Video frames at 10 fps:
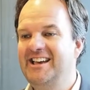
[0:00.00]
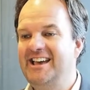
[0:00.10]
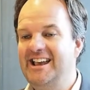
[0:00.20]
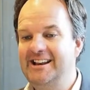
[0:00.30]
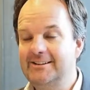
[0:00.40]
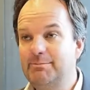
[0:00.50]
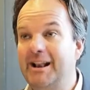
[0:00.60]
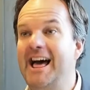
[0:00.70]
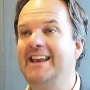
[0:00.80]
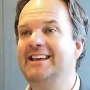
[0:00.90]
in its
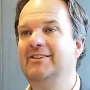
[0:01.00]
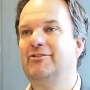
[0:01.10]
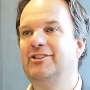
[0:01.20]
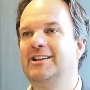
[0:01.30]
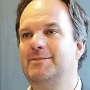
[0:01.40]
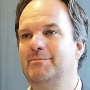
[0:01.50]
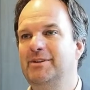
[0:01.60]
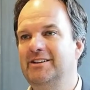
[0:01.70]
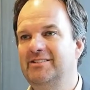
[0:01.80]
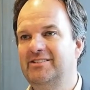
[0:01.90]
planning for the
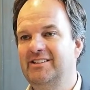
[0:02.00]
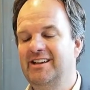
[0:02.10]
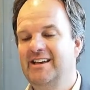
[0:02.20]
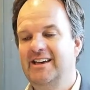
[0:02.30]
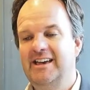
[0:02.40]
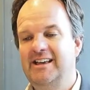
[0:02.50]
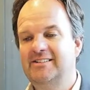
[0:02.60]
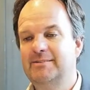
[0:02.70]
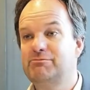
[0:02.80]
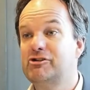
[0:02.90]
Olympics,
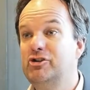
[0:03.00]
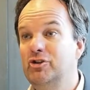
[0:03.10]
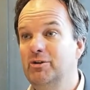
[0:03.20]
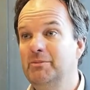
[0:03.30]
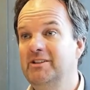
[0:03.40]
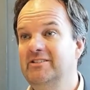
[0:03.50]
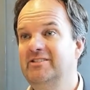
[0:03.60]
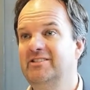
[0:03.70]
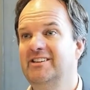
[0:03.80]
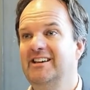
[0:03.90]
its
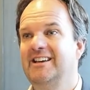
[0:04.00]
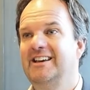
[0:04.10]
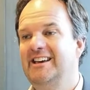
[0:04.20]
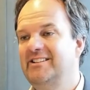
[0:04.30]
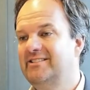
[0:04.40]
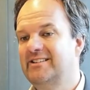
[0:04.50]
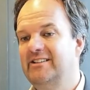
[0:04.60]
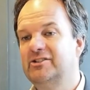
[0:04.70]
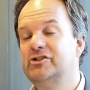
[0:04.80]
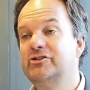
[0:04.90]
procurement,
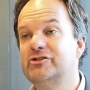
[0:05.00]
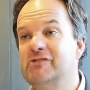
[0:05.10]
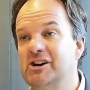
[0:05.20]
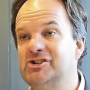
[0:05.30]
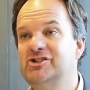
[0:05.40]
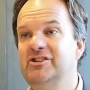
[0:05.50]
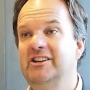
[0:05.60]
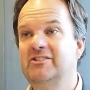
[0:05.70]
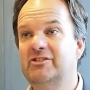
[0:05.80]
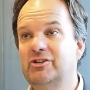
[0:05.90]
its construction,
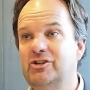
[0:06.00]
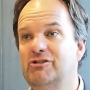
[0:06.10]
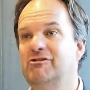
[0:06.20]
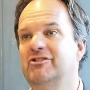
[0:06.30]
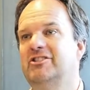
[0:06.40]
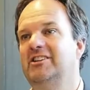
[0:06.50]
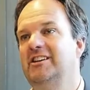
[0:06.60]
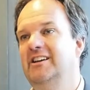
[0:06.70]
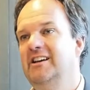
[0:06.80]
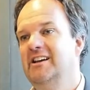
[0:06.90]
its security,
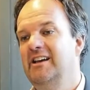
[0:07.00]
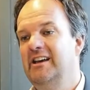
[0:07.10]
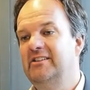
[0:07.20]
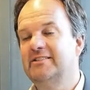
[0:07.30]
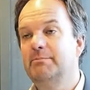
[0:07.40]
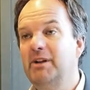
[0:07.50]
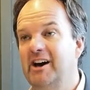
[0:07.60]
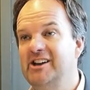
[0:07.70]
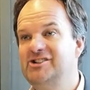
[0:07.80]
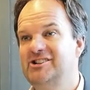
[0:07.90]
its
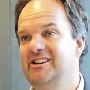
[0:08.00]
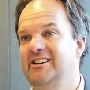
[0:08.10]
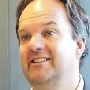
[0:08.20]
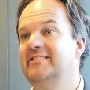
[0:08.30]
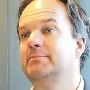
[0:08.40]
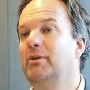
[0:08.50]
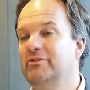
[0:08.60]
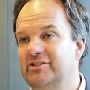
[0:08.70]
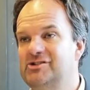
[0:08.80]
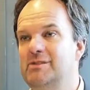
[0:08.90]
supply chain, its
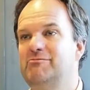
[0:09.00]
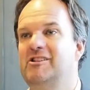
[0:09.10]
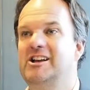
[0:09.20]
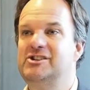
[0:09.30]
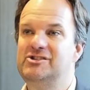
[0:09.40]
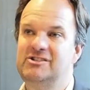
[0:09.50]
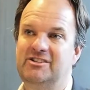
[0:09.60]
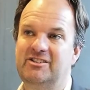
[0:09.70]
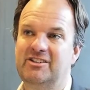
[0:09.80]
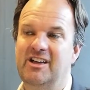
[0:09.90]
sponsorship
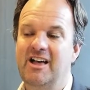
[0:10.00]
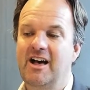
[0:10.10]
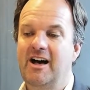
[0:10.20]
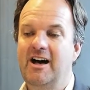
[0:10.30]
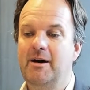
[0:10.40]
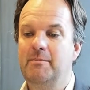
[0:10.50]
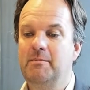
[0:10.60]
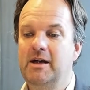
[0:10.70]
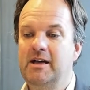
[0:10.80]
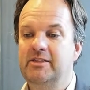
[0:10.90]
relations,
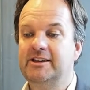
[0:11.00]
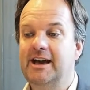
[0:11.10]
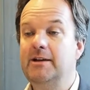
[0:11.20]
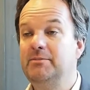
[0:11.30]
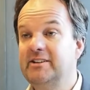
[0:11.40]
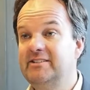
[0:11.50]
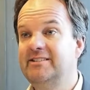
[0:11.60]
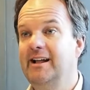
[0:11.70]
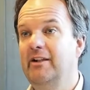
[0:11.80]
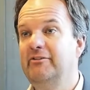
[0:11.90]
the games
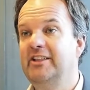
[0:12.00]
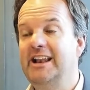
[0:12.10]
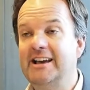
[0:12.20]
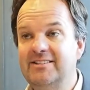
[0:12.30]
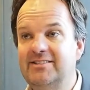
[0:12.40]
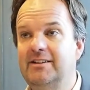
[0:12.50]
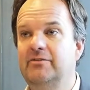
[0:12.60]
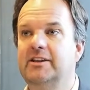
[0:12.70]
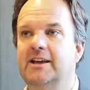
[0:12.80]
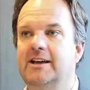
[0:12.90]
itself, the legacy
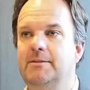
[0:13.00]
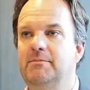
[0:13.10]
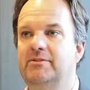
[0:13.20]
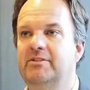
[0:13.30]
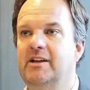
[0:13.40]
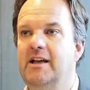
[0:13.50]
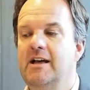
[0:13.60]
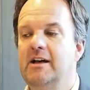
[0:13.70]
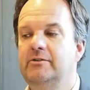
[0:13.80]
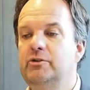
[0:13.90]
of the games.
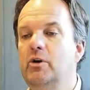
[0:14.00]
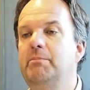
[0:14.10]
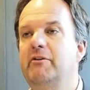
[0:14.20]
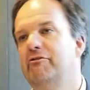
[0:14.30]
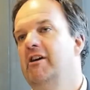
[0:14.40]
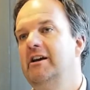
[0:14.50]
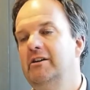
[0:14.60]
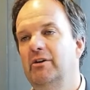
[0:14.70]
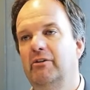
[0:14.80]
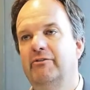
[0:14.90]
Do not be
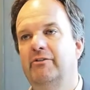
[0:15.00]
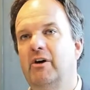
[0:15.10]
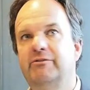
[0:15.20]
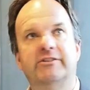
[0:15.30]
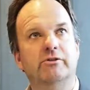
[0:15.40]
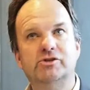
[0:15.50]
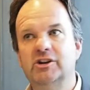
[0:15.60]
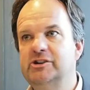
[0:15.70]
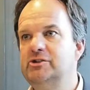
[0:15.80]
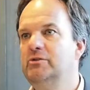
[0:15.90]
afraid of
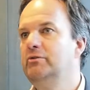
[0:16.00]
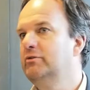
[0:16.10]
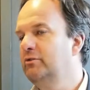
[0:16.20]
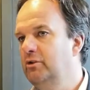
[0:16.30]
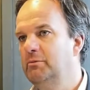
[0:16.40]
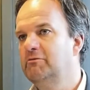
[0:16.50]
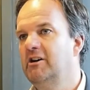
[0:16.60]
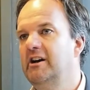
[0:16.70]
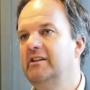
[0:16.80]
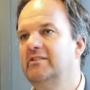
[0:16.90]
social issues or human
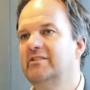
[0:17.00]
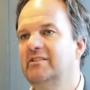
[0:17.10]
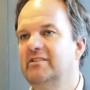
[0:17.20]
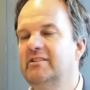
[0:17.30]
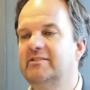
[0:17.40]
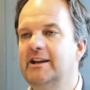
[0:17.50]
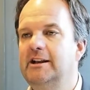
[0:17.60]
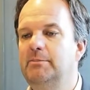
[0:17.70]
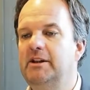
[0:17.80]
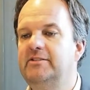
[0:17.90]
rights and
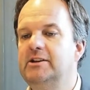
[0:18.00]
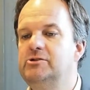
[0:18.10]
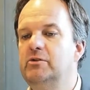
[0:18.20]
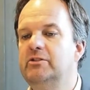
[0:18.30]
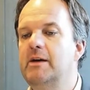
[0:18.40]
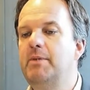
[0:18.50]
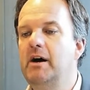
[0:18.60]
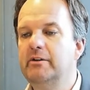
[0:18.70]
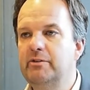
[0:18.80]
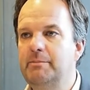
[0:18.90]
sustainability issues. They're
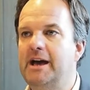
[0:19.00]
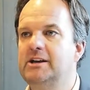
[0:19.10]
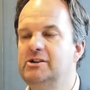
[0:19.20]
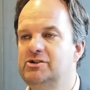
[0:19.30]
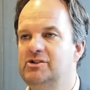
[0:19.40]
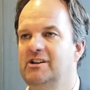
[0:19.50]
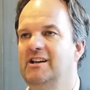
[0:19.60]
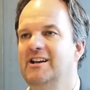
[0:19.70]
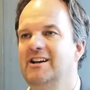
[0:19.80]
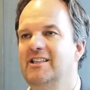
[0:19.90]
part of the package.
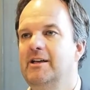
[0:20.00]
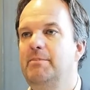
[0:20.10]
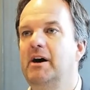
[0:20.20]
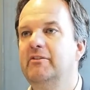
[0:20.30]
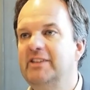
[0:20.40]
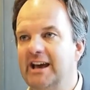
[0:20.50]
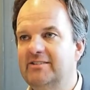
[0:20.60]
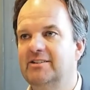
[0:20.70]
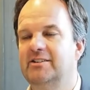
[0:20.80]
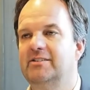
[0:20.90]
They're part of the
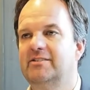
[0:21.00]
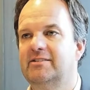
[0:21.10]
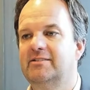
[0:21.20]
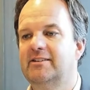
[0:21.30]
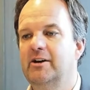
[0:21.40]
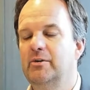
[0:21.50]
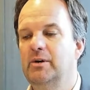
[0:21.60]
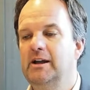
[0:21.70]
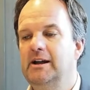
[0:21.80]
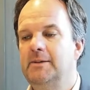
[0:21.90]
excellence. So
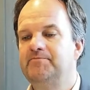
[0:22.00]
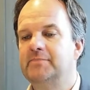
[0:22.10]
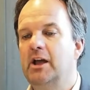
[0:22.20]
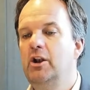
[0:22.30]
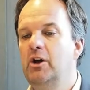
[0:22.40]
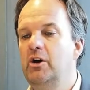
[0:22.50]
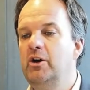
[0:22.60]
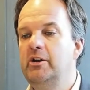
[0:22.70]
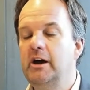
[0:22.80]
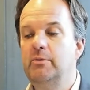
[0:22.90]

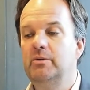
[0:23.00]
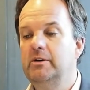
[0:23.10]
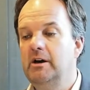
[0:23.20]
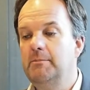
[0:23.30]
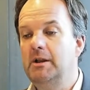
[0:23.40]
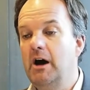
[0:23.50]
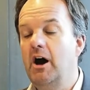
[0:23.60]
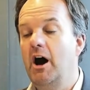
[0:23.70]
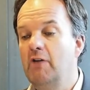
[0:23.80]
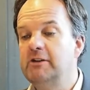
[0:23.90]
learn,
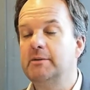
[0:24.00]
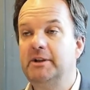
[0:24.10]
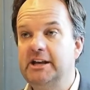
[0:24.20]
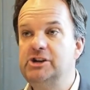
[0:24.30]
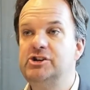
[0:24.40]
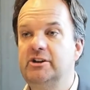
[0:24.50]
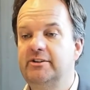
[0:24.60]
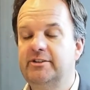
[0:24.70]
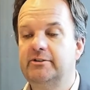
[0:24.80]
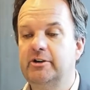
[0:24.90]
our recommendation
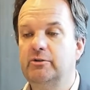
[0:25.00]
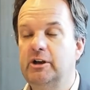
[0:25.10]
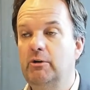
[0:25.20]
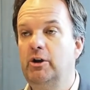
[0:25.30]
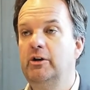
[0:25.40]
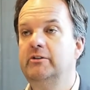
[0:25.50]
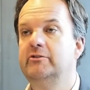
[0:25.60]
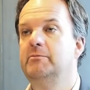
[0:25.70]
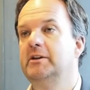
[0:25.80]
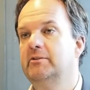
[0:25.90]
is that Tokyo learns
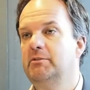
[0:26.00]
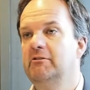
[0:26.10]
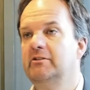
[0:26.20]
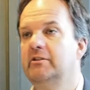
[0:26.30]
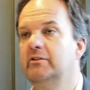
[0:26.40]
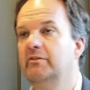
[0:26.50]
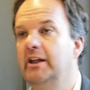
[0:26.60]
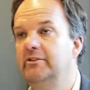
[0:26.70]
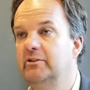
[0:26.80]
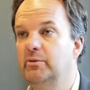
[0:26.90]
from the experiences of
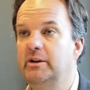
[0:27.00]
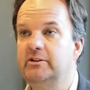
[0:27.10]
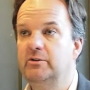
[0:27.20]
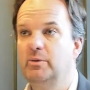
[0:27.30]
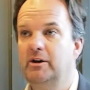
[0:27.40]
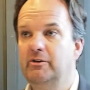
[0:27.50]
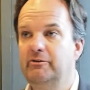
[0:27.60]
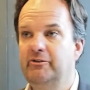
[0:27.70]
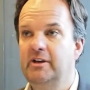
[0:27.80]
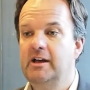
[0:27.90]
London
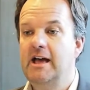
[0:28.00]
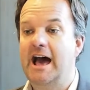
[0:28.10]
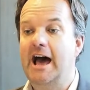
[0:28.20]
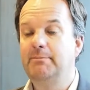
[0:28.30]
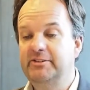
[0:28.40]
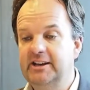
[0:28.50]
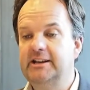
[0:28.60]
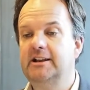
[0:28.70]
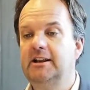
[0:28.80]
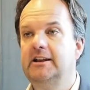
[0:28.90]
2012, and
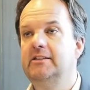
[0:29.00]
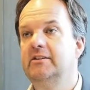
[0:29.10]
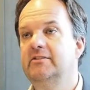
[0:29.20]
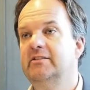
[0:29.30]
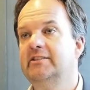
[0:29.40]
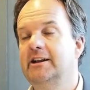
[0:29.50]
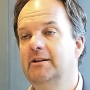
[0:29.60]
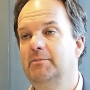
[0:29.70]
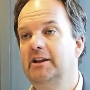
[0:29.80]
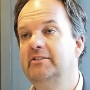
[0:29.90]
particularly the
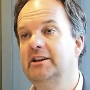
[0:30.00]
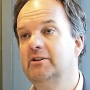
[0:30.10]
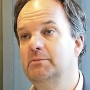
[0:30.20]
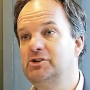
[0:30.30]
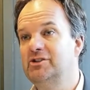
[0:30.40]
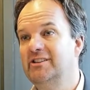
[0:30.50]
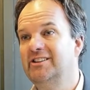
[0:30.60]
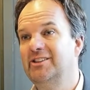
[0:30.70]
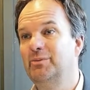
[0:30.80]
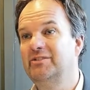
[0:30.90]
Sustainability Commission
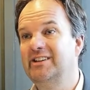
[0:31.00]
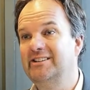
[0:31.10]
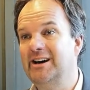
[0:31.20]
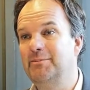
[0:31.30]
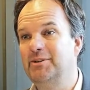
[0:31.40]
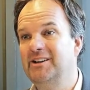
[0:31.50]
that was set up